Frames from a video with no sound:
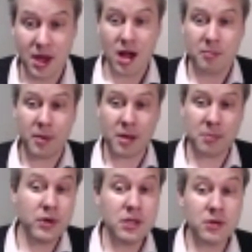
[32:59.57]
by
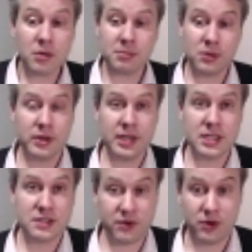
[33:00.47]
putting your employees
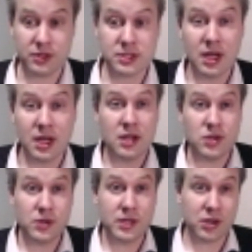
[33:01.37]
first, you
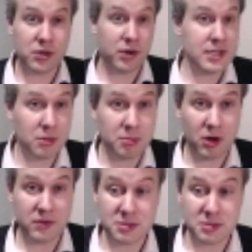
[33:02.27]
can increase your
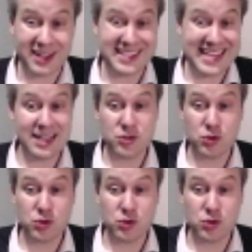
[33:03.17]
profits by ten to